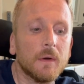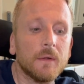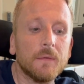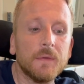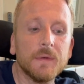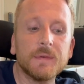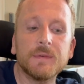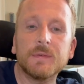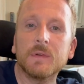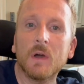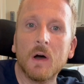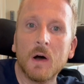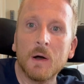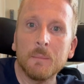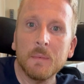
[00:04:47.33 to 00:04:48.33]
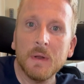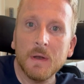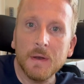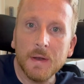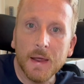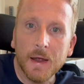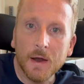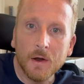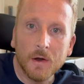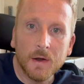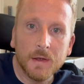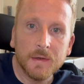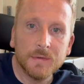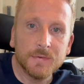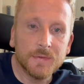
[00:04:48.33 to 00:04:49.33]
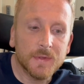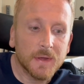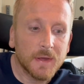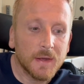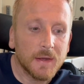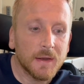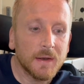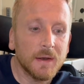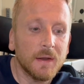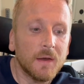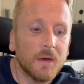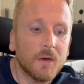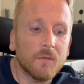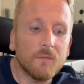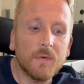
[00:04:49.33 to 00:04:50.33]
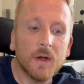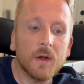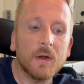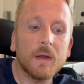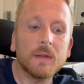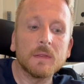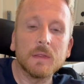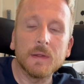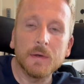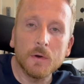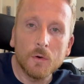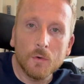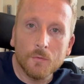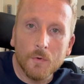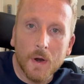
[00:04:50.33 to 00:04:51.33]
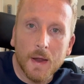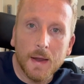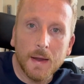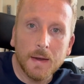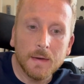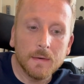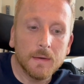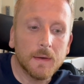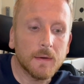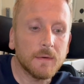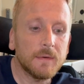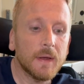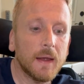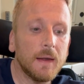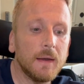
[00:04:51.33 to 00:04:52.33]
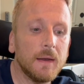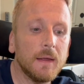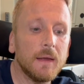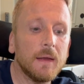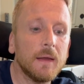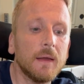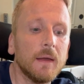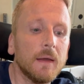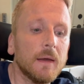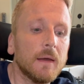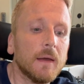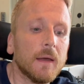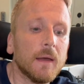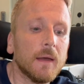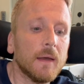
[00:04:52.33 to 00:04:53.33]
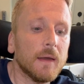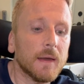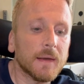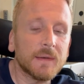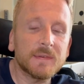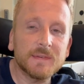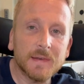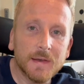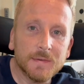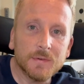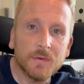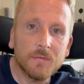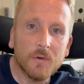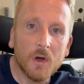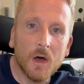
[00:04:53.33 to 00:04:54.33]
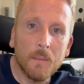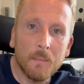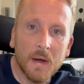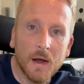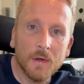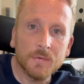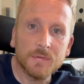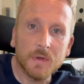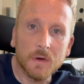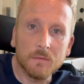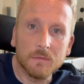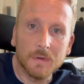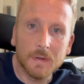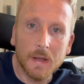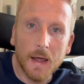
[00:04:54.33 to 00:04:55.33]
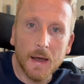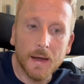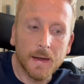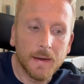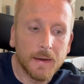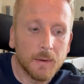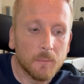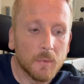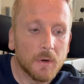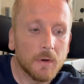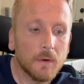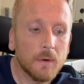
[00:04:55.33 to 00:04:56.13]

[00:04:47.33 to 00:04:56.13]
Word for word: This is common in areas that get very little rain containing excessive amounts of lime.